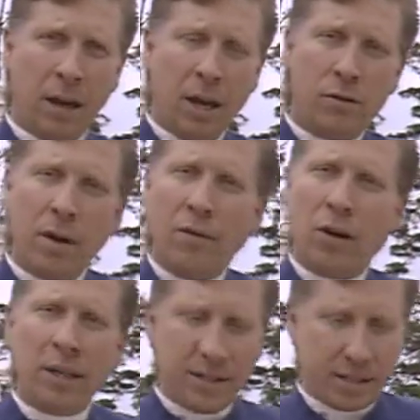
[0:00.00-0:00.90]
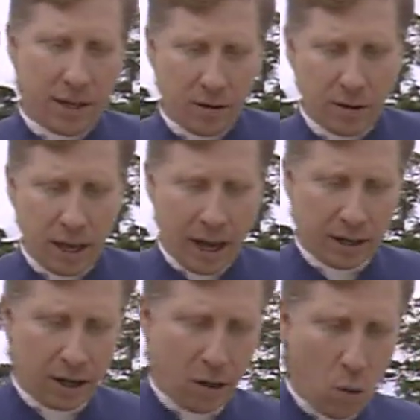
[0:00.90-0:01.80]
Have you ever considered
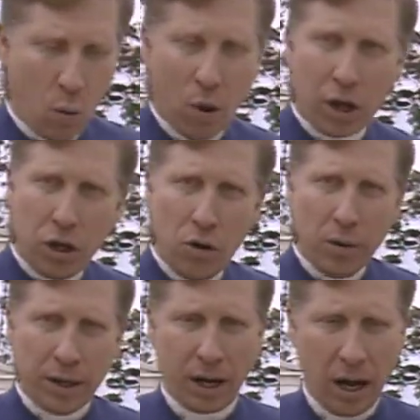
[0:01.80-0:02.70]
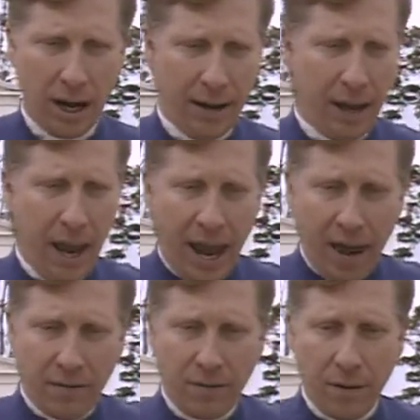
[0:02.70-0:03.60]
that what you and I
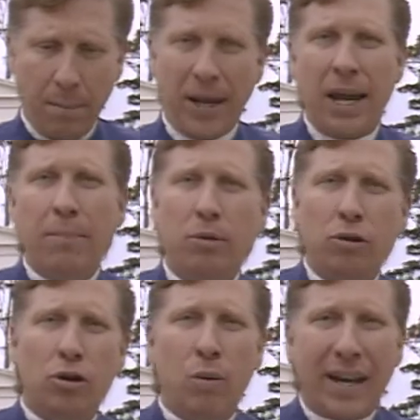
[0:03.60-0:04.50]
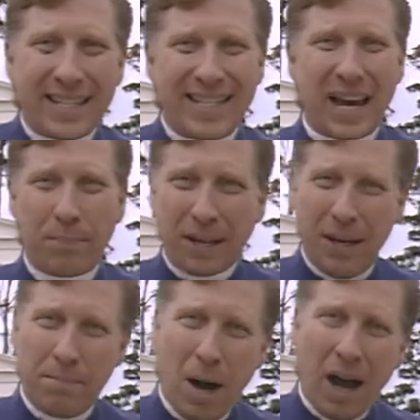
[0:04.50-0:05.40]
have been able to accept
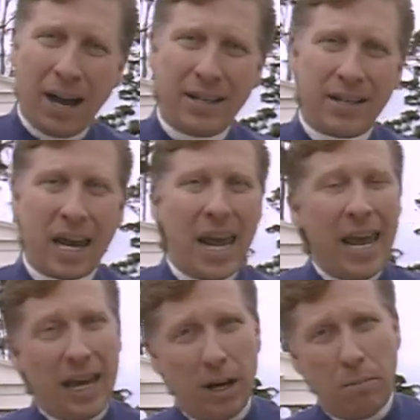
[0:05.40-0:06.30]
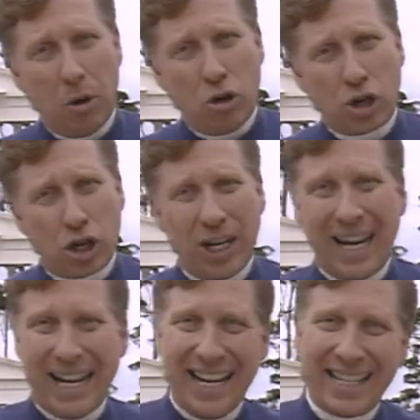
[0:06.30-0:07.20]
in mind, in emotion,
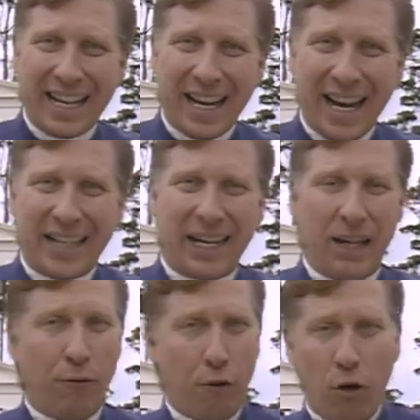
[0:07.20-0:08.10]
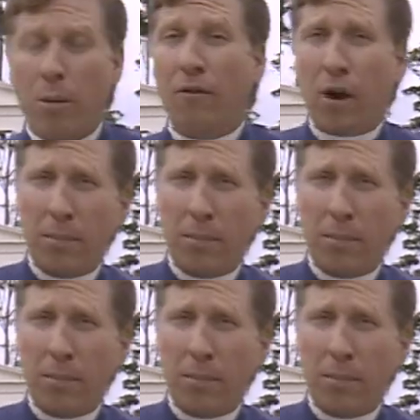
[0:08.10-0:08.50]
in intellect, in the form of our